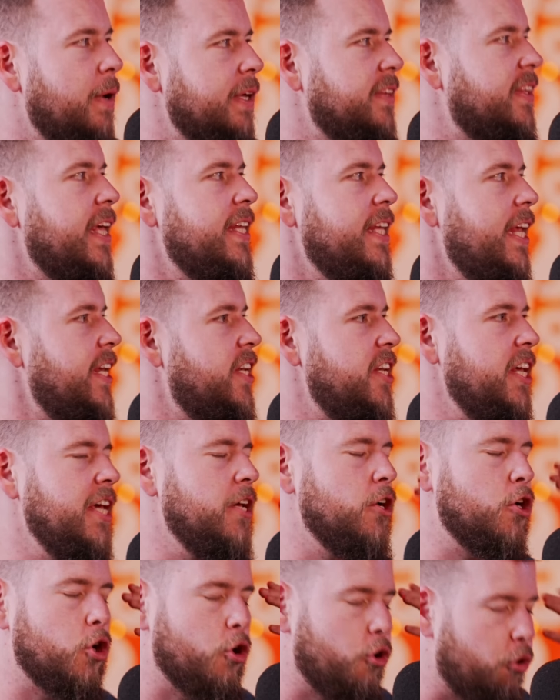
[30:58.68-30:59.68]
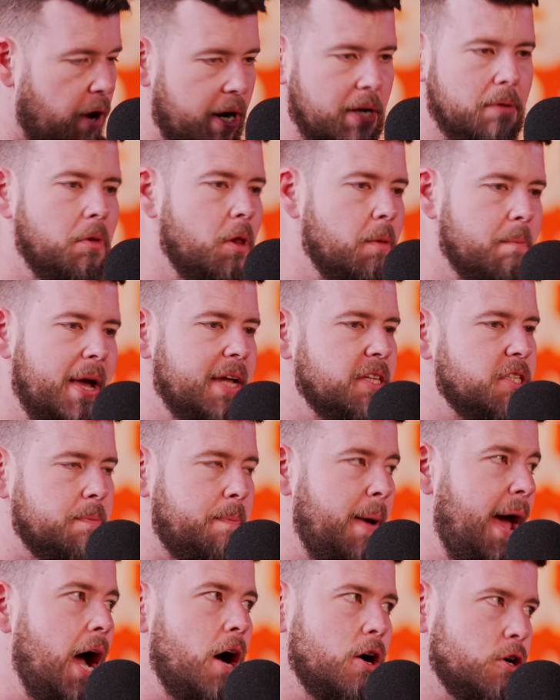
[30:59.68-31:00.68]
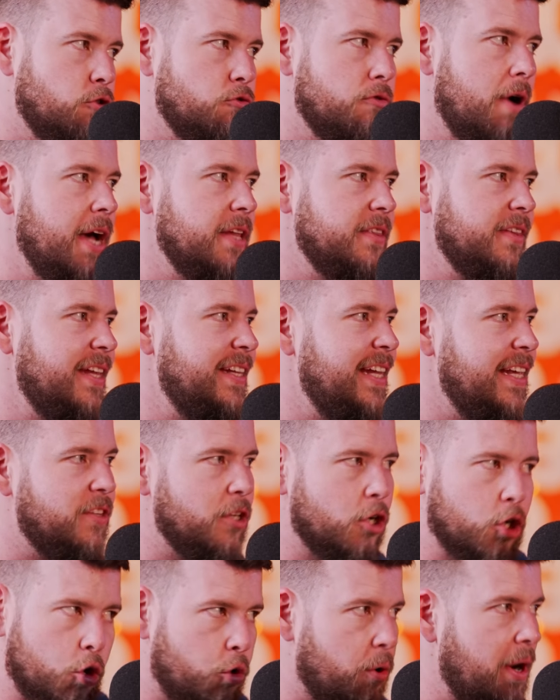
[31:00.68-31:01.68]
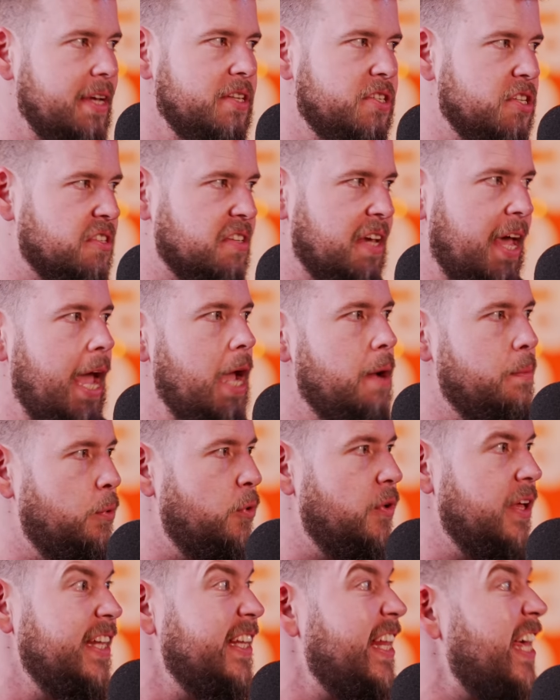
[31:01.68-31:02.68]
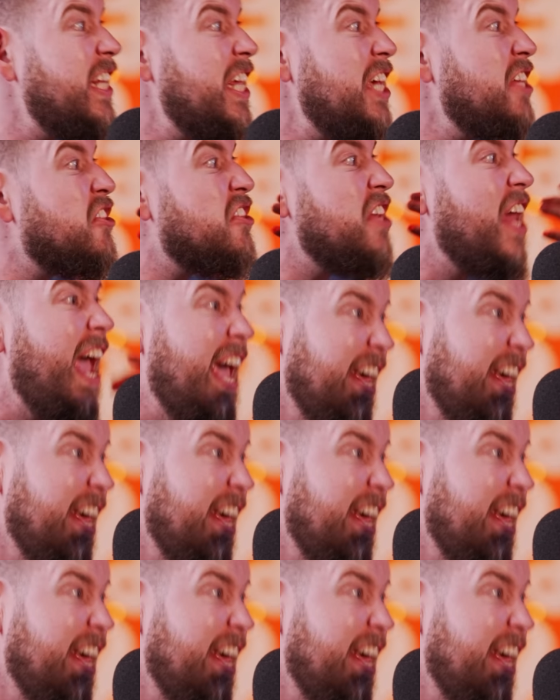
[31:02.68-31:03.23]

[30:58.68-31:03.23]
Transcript: But they need incredible amounts of power to run. They need the craziest cable. They need an